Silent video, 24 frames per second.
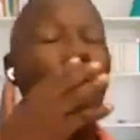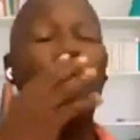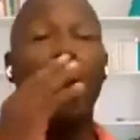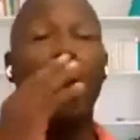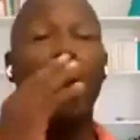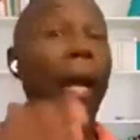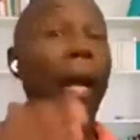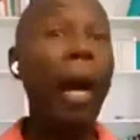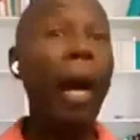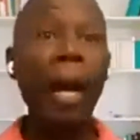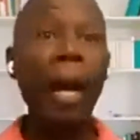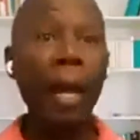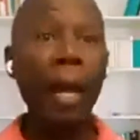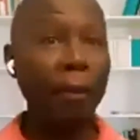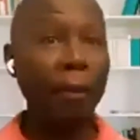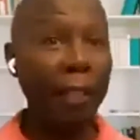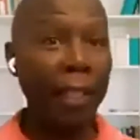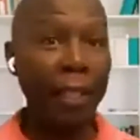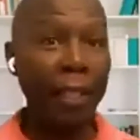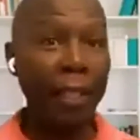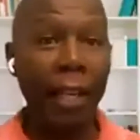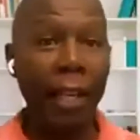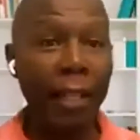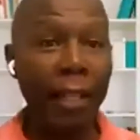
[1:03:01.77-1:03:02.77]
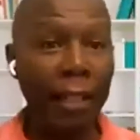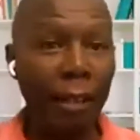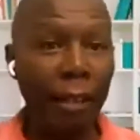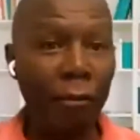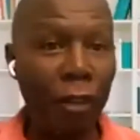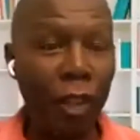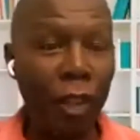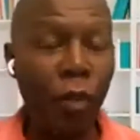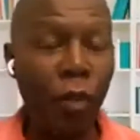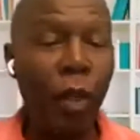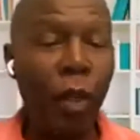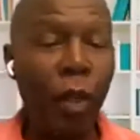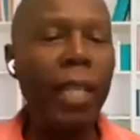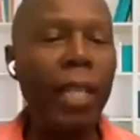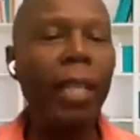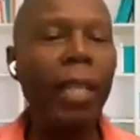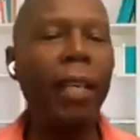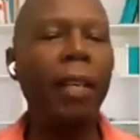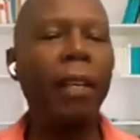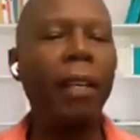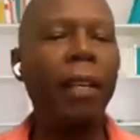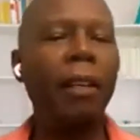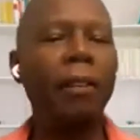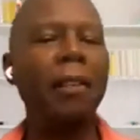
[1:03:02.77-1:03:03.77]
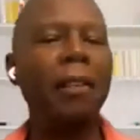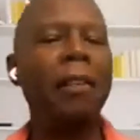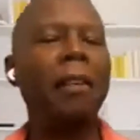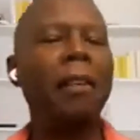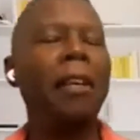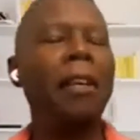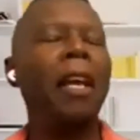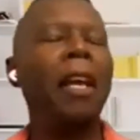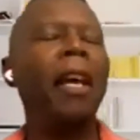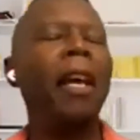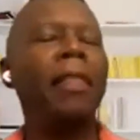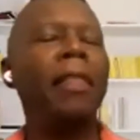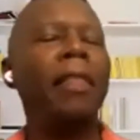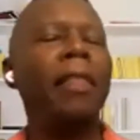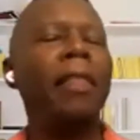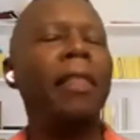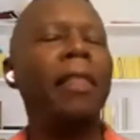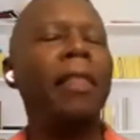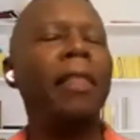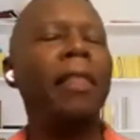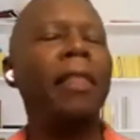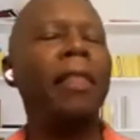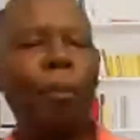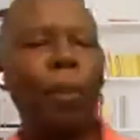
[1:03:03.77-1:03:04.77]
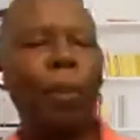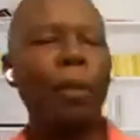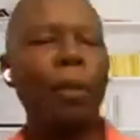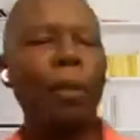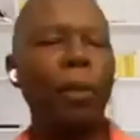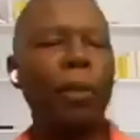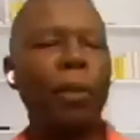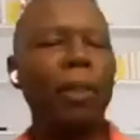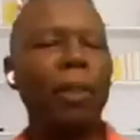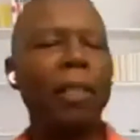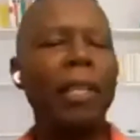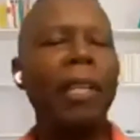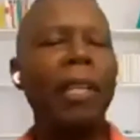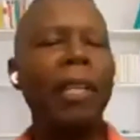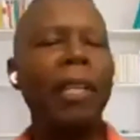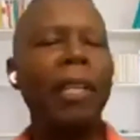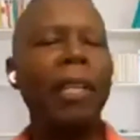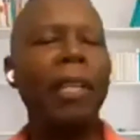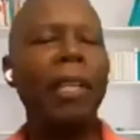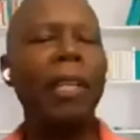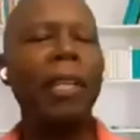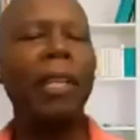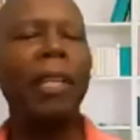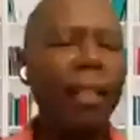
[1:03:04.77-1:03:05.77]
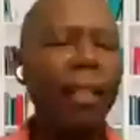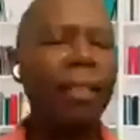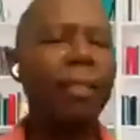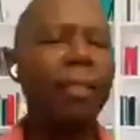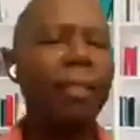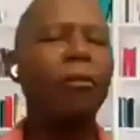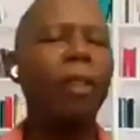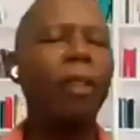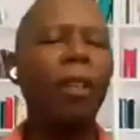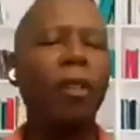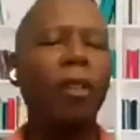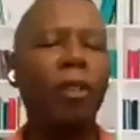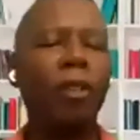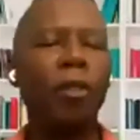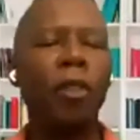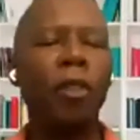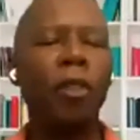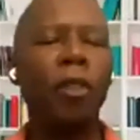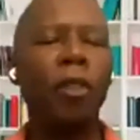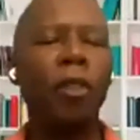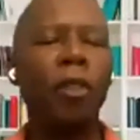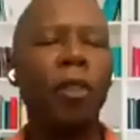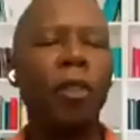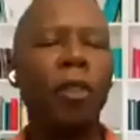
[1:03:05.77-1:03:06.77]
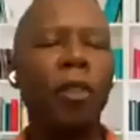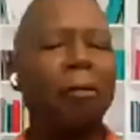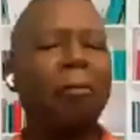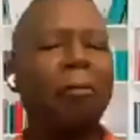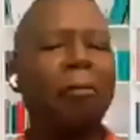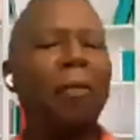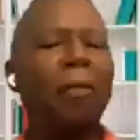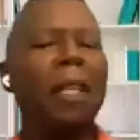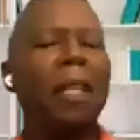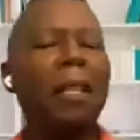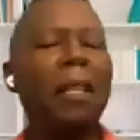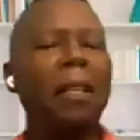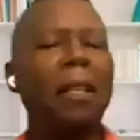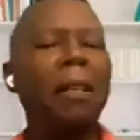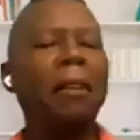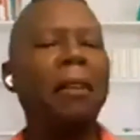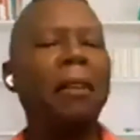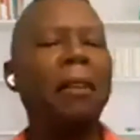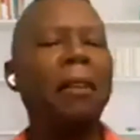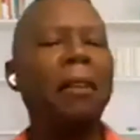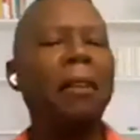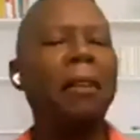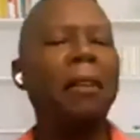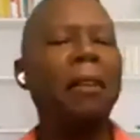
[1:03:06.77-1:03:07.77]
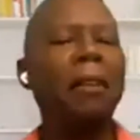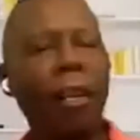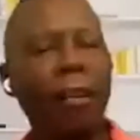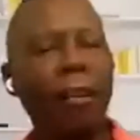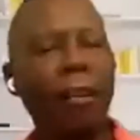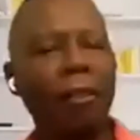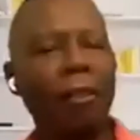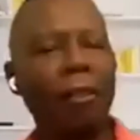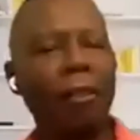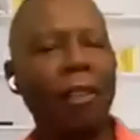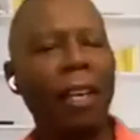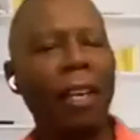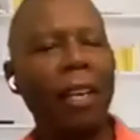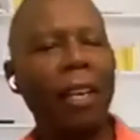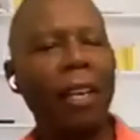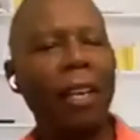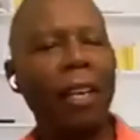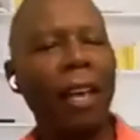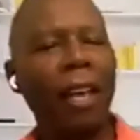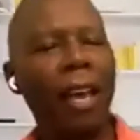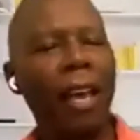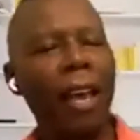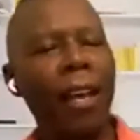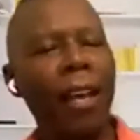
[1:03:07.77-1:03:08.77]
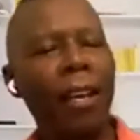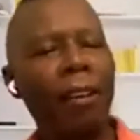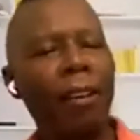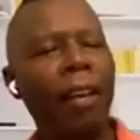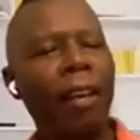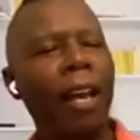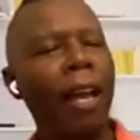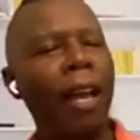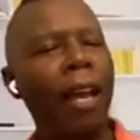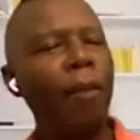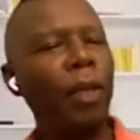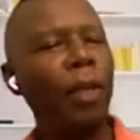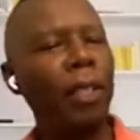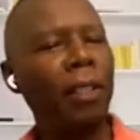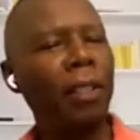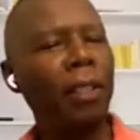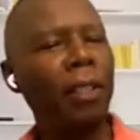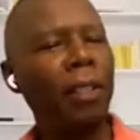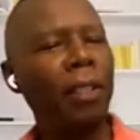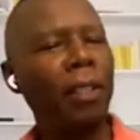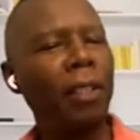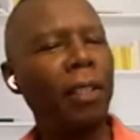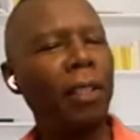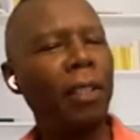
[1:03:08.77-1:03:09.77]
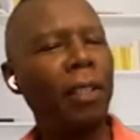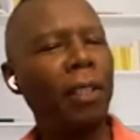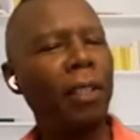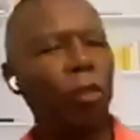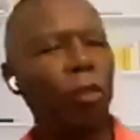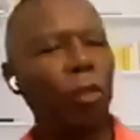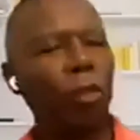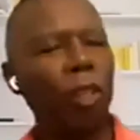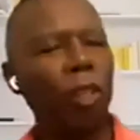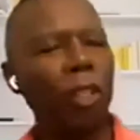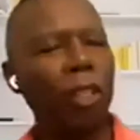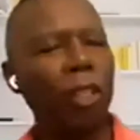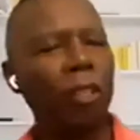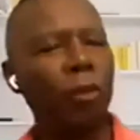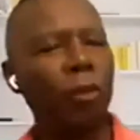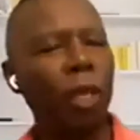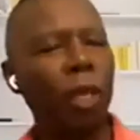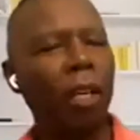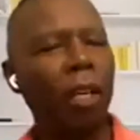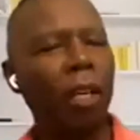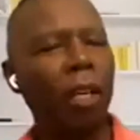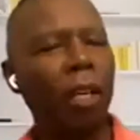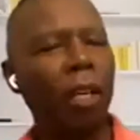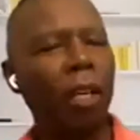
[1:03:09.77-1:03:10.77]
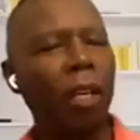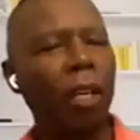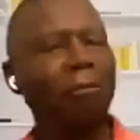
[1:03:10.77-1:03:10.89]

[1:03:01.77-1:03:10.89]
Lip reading: But I have studied them for 20 years, and that's my people, and that's the Rolls Royce. So, Anna, how much do you think a Rolls Royce is worth?